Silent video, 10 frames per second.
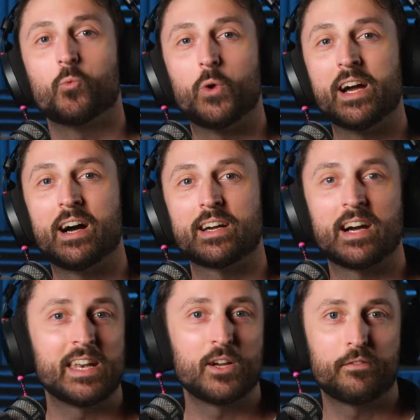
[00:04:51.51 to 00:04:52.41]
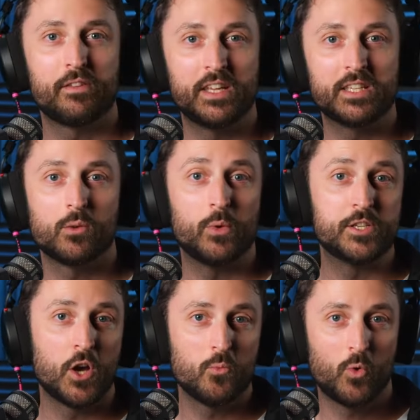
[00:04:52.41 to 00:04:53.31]
We are cutting off the things that we
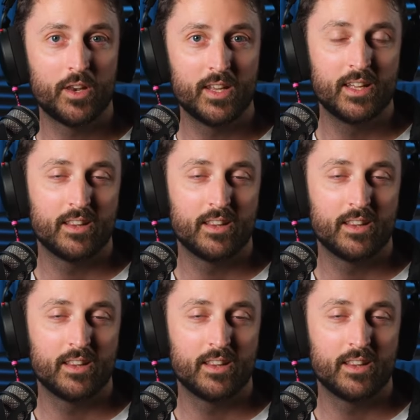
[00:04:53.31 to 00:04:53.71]
don't want,